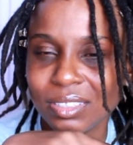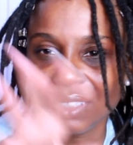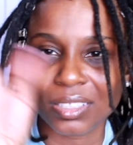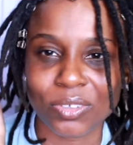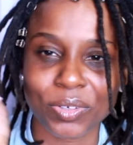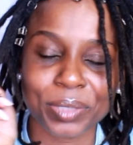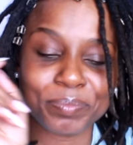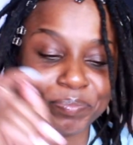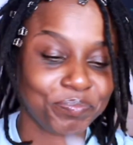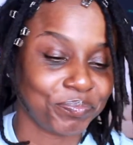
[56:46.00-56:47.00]
Anyway,
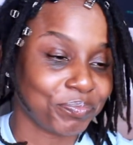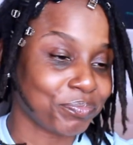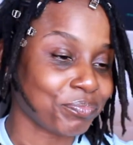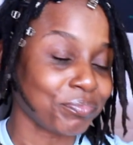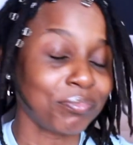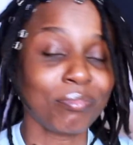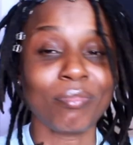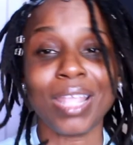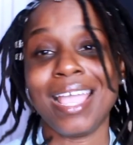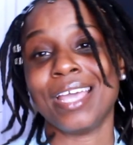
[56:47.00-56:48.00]

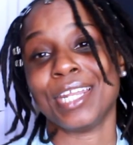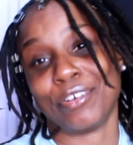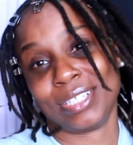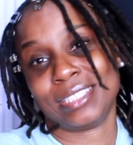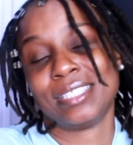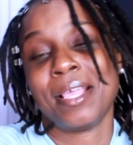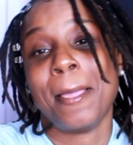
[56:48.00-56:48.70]
I digress.